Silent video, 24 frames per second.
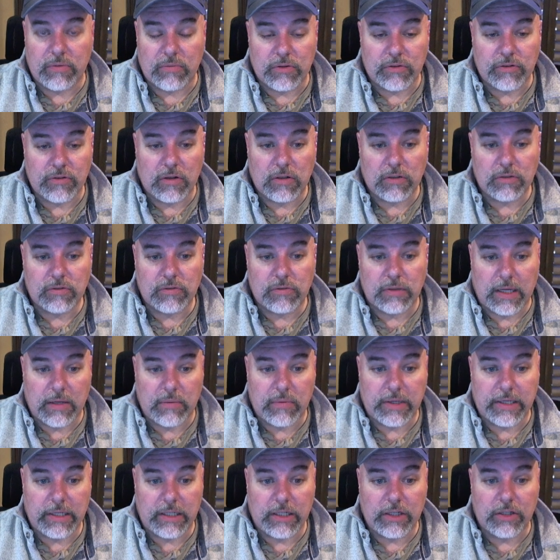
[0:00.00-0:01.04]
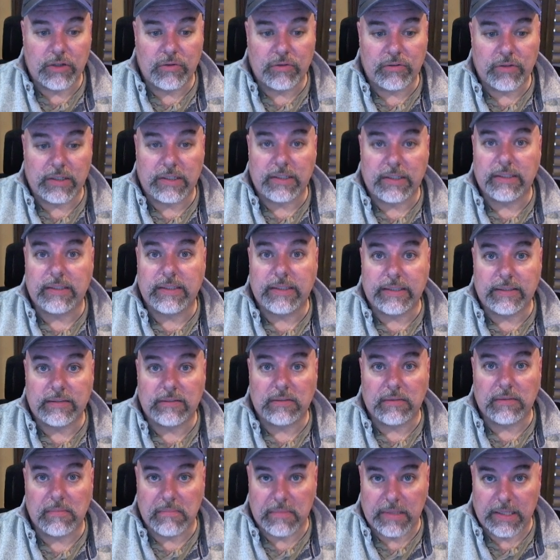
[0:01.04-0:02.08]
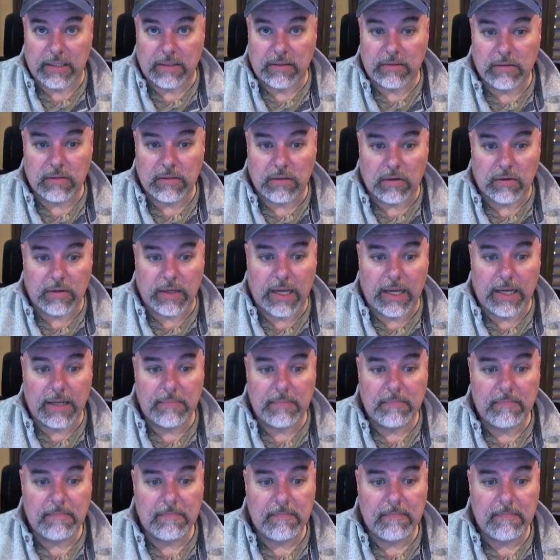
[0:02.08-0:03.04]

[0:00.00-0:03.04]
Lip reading: results. Now what I'm going to do is I'm going to click submit, okay?